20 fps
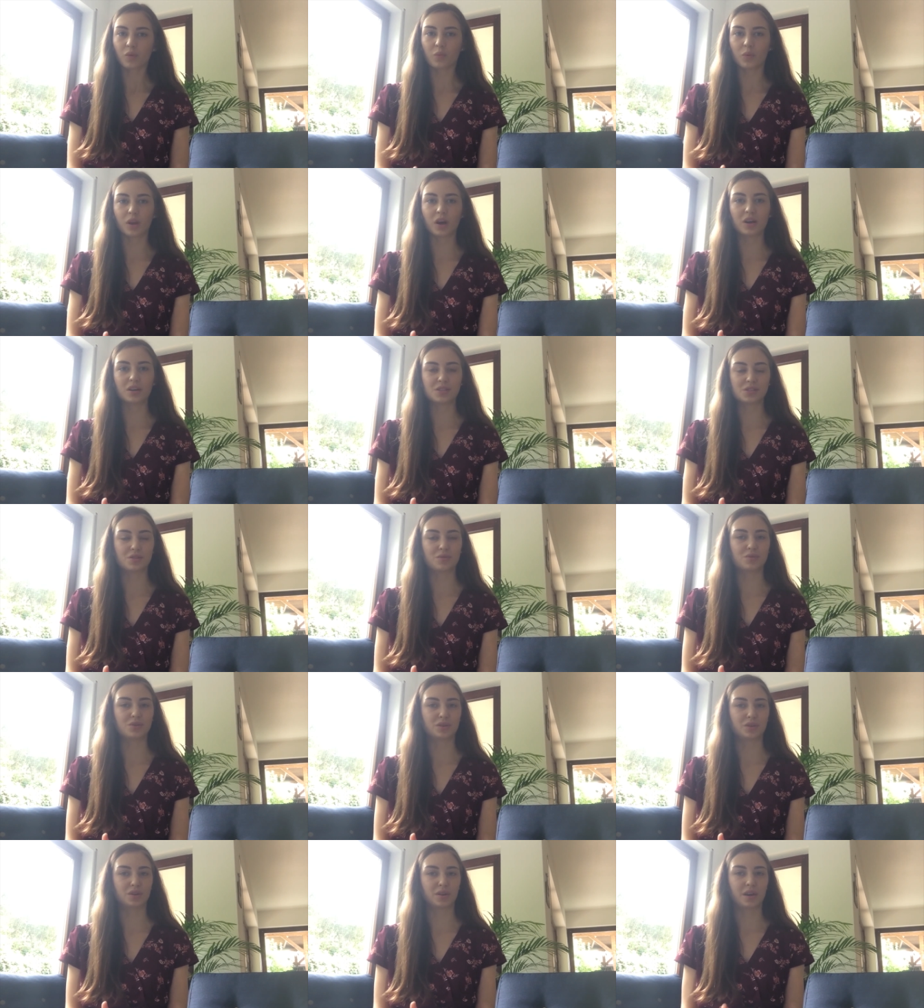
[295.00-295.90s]
we also
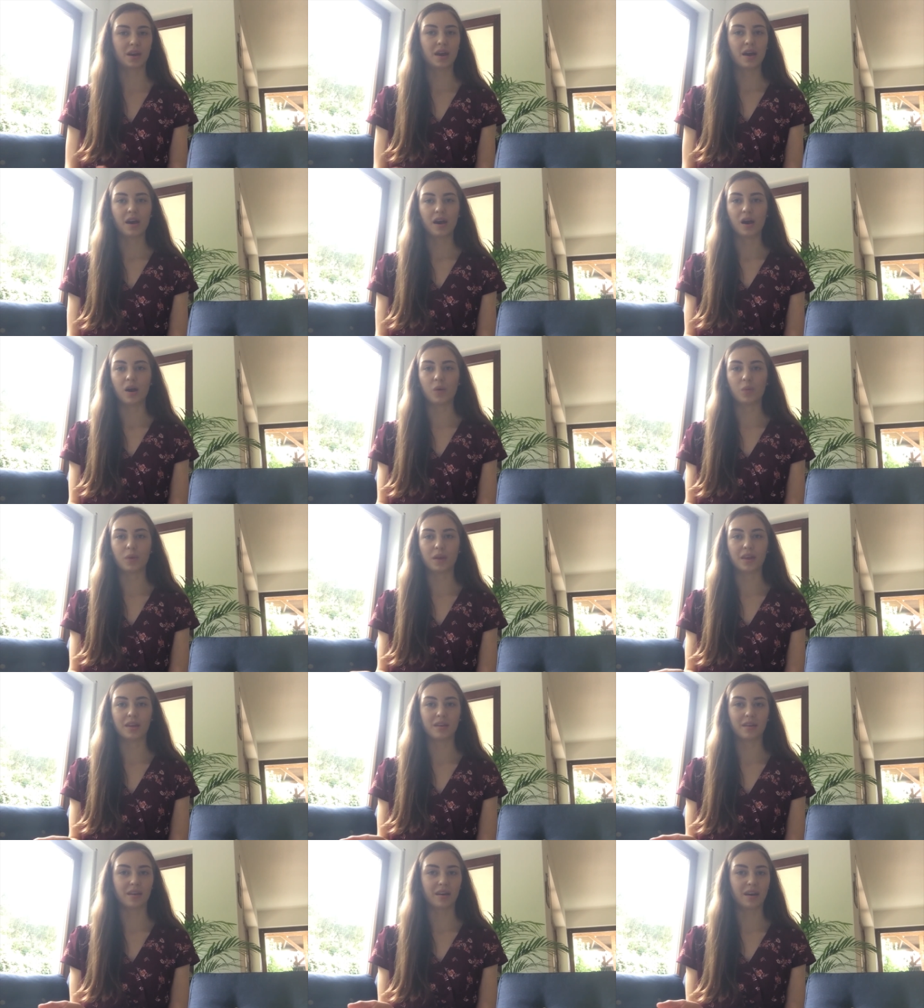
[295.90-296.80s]
took a
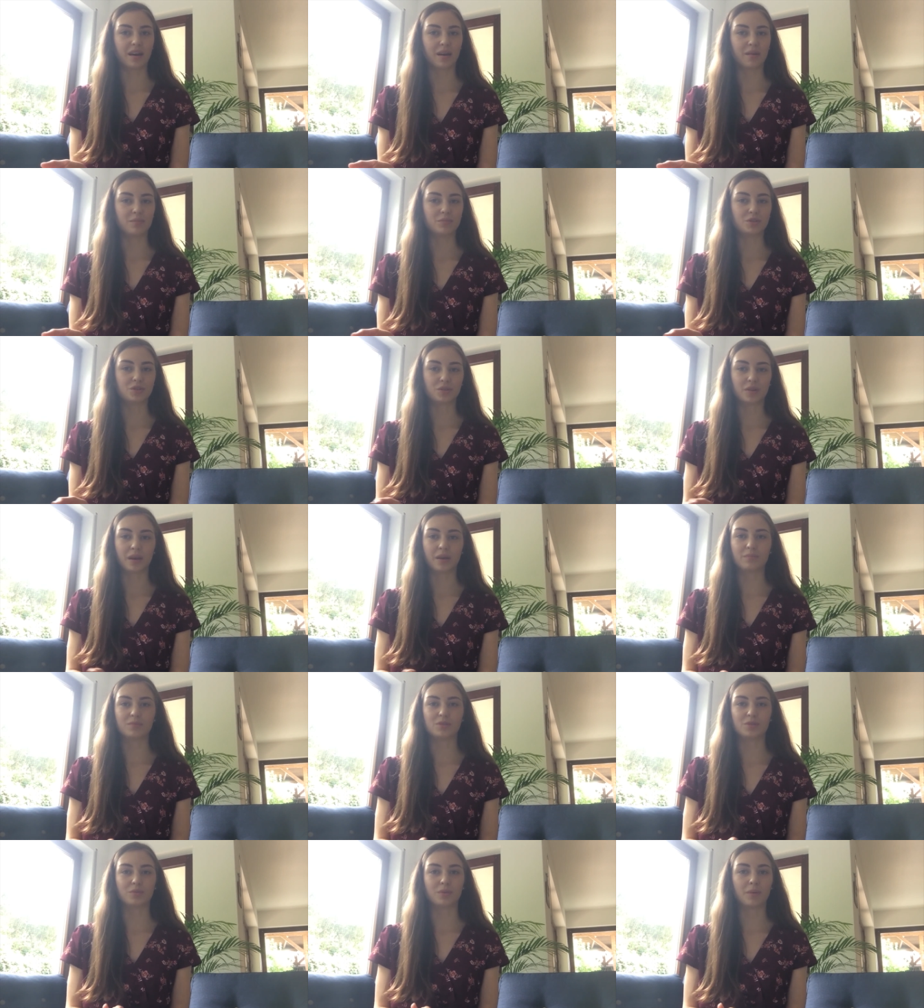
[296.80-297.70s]
week um,
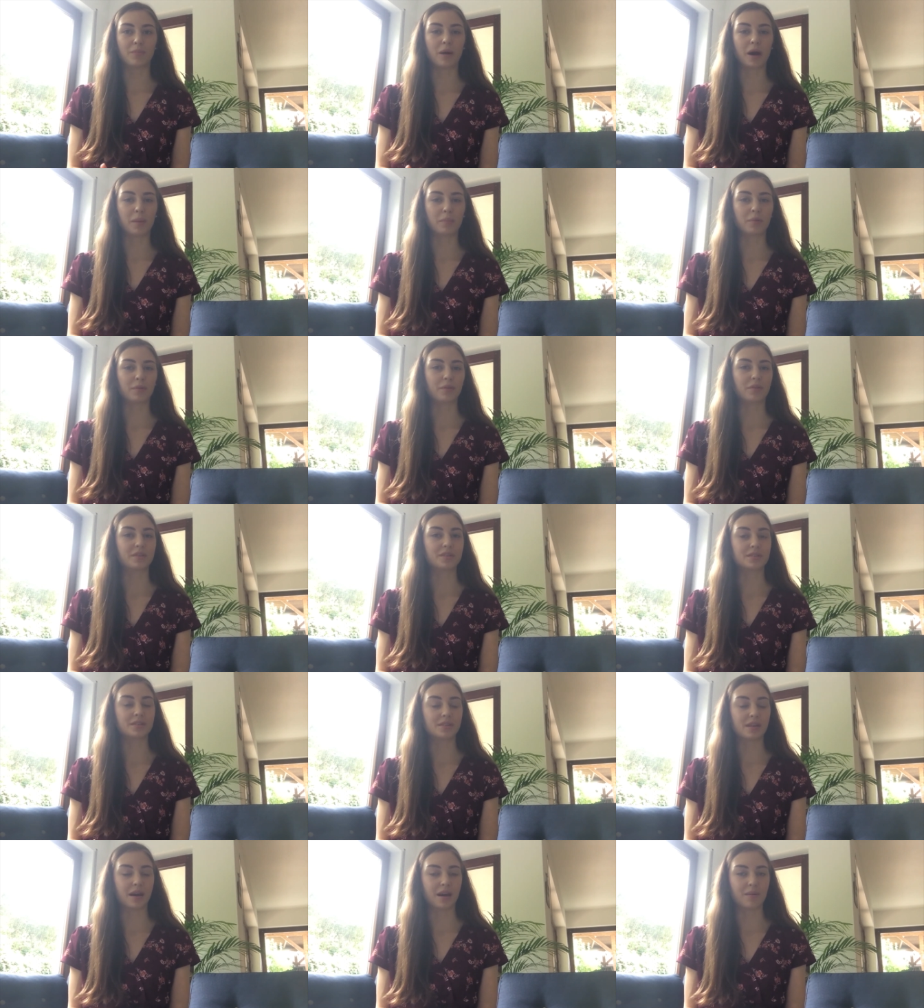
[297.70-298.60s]
trip to a popular
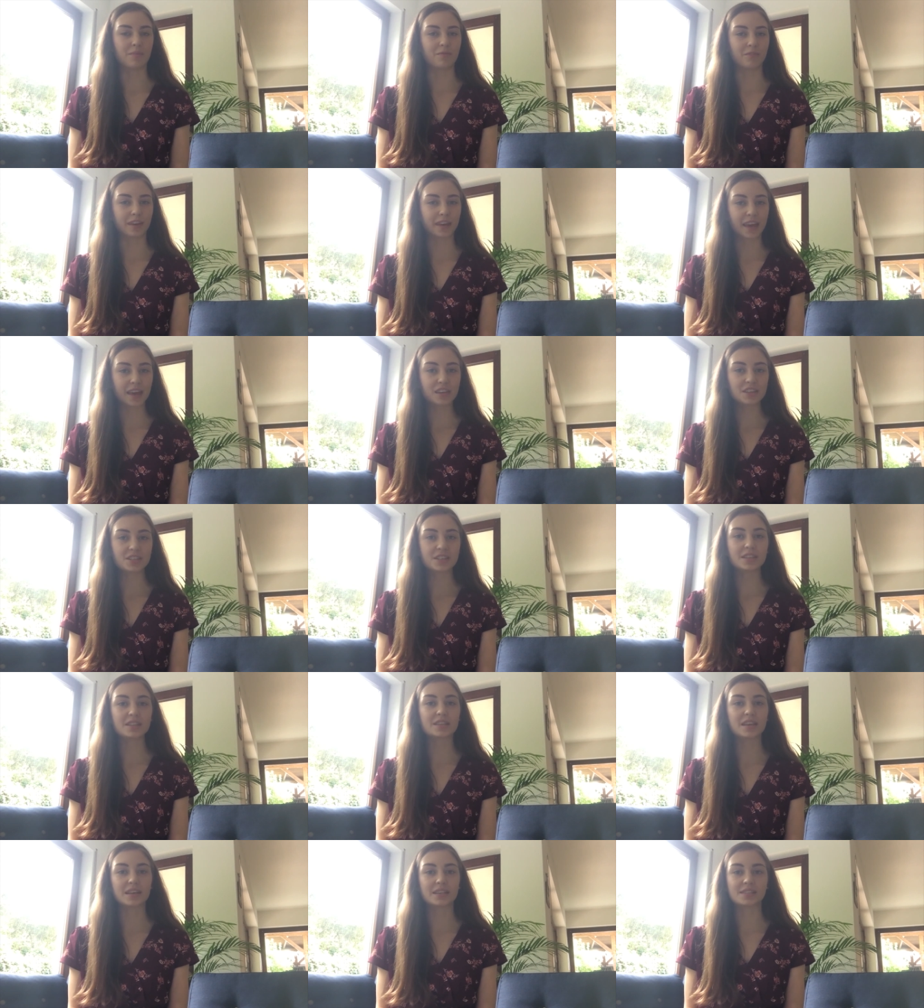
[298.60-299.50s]
um,
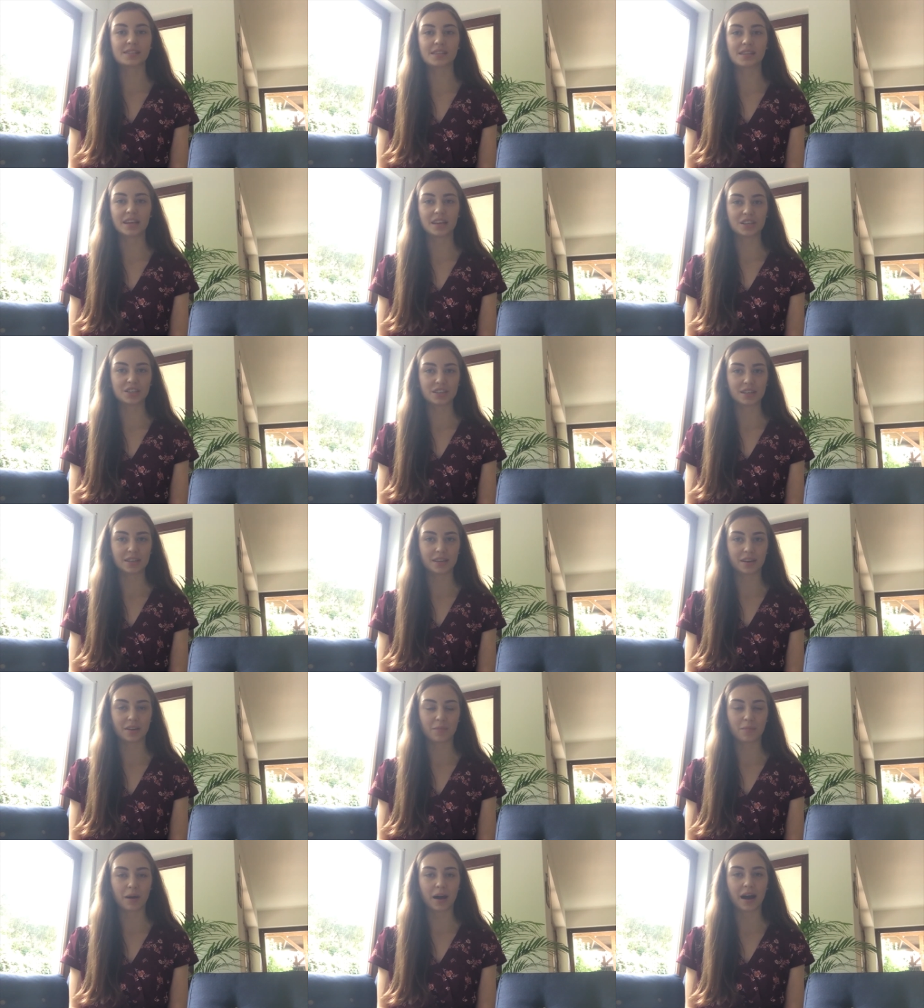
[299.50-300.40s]
vacation destination
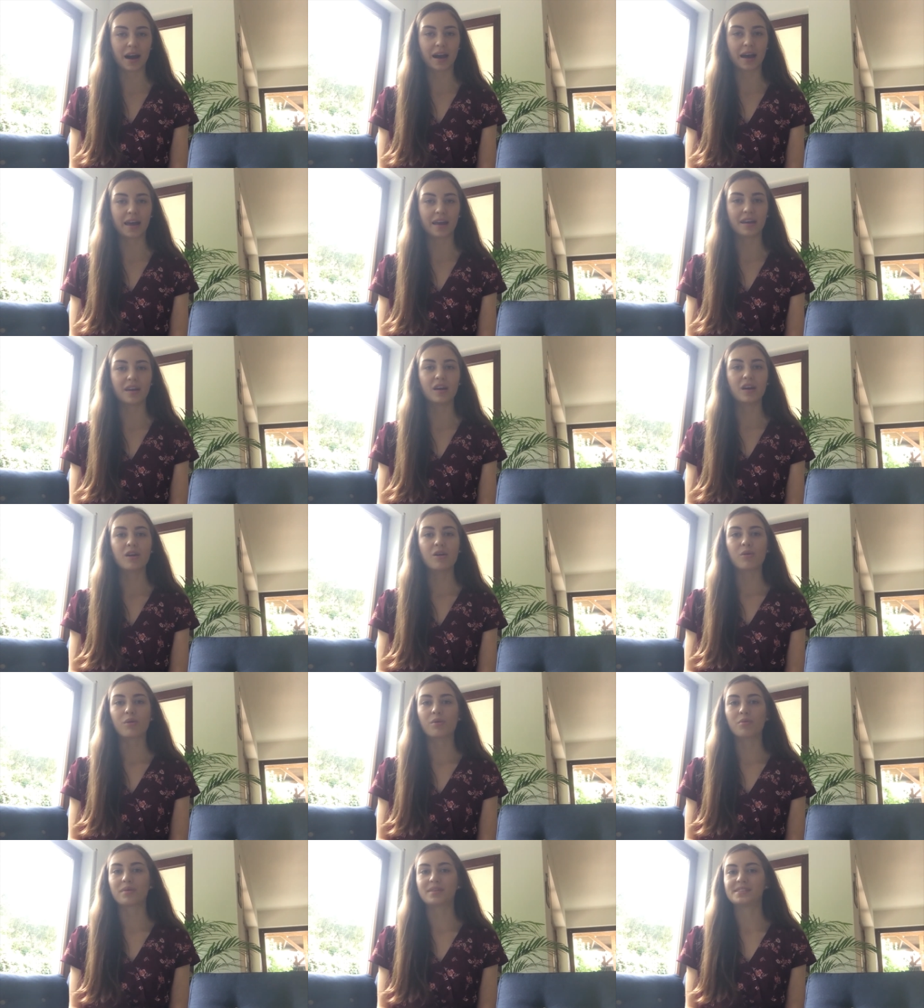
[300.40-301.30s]
nearby.
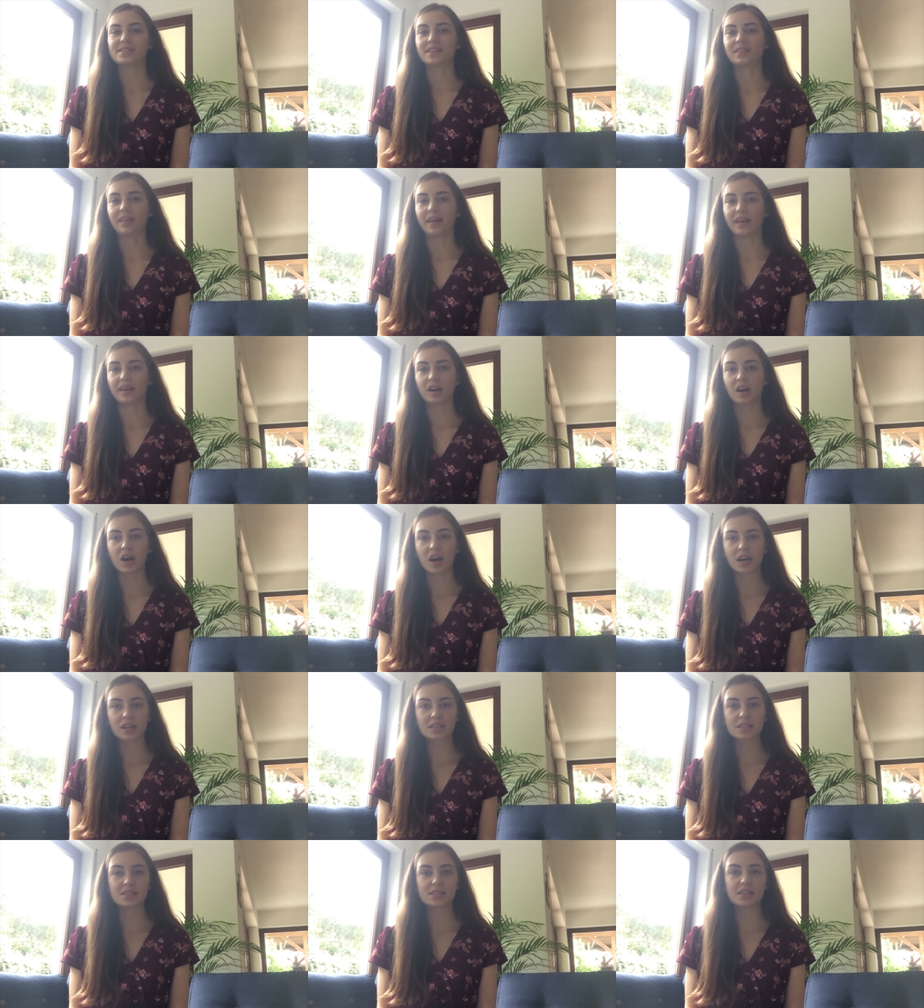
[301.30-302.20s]
We went to Lake
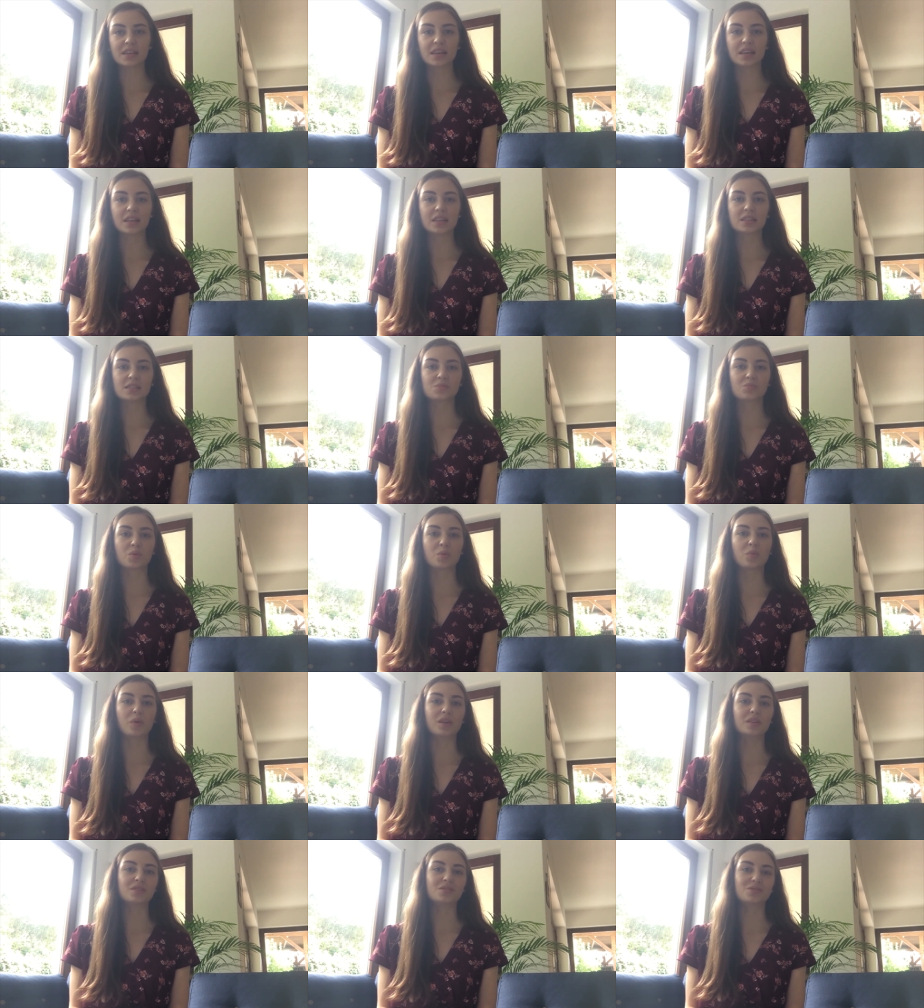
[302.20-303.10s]
Constance, we
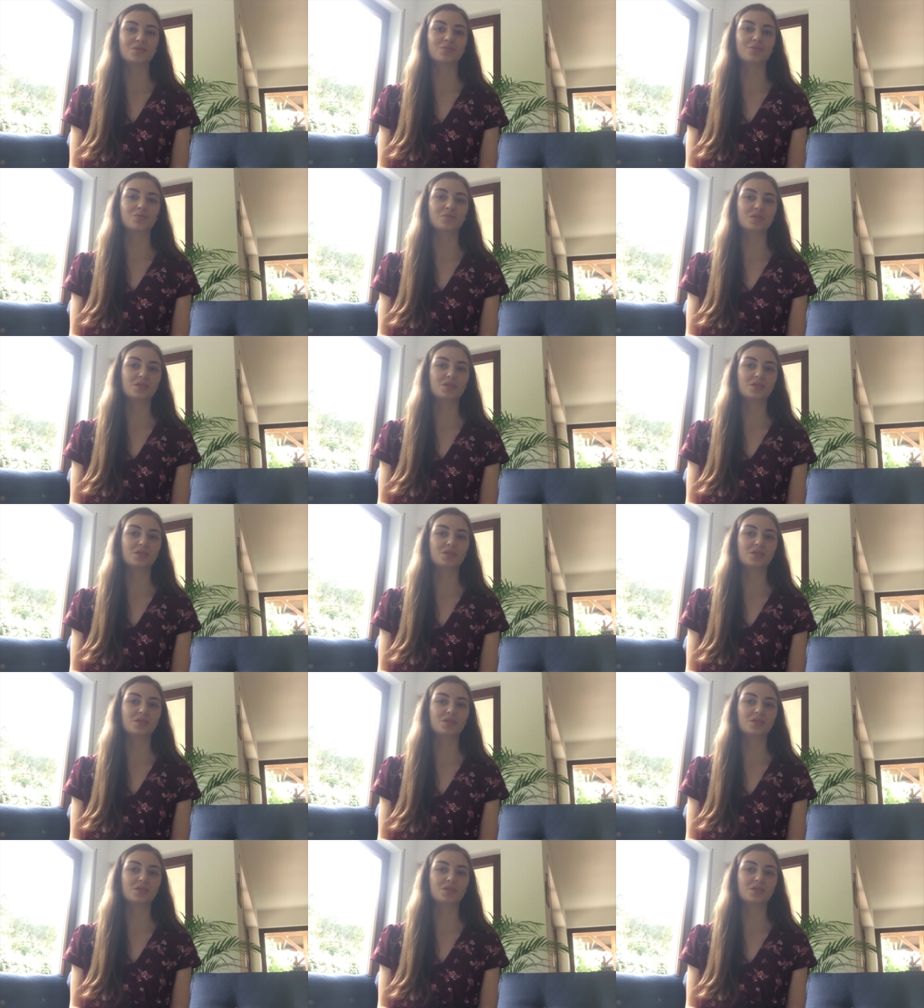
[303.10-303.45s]
went to